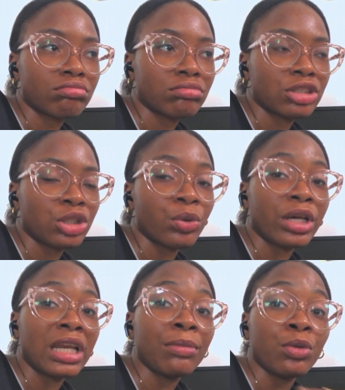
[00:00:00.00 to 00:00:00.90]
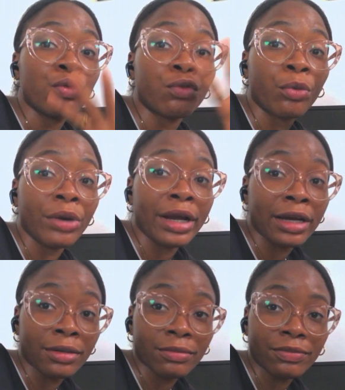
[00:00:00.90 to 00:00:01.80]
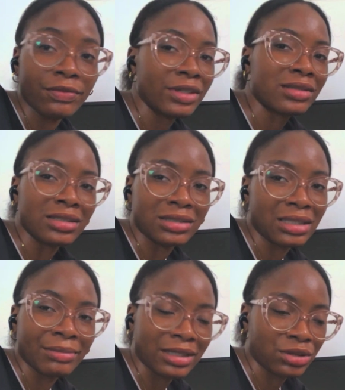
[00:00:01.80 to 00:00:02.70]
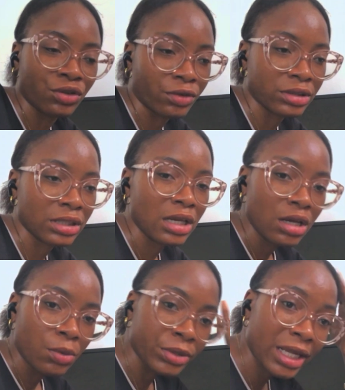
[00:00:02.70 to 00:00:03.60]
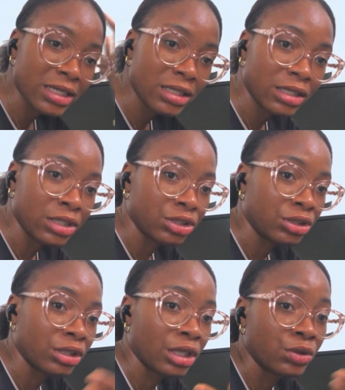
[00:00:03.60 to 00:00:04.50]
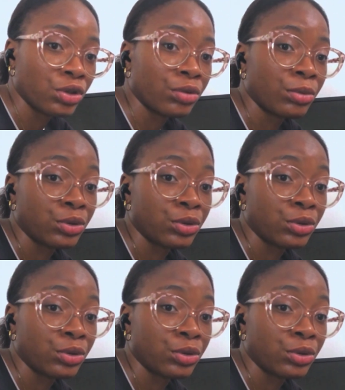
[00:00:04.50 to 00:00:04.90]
so okay, let me look for where I can fix this thing myself because it was actually an engineer that took me